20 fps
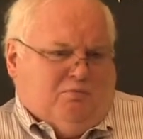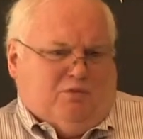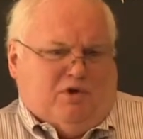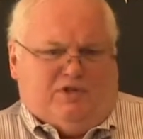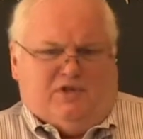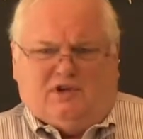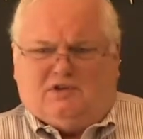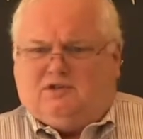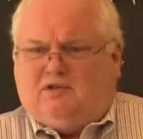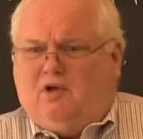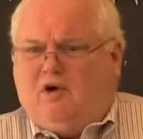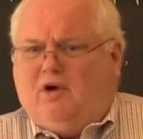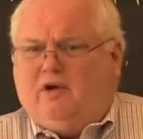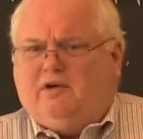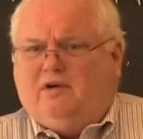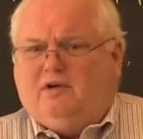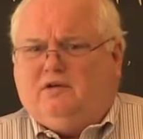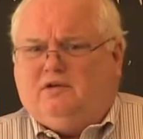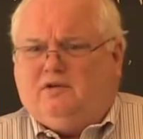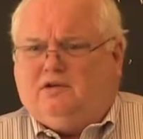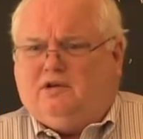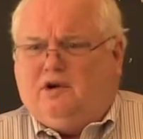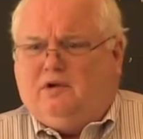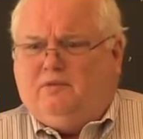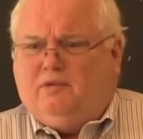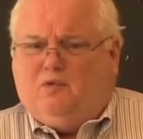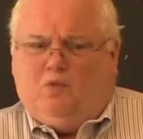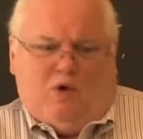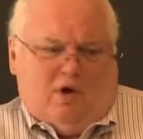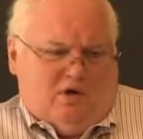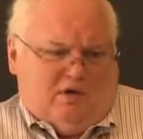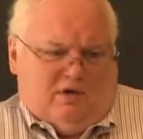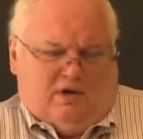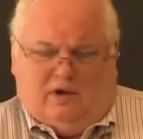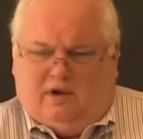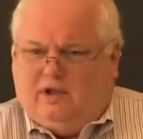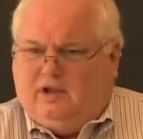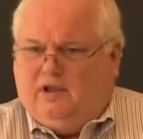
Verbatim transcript: But this lawyer determined, well,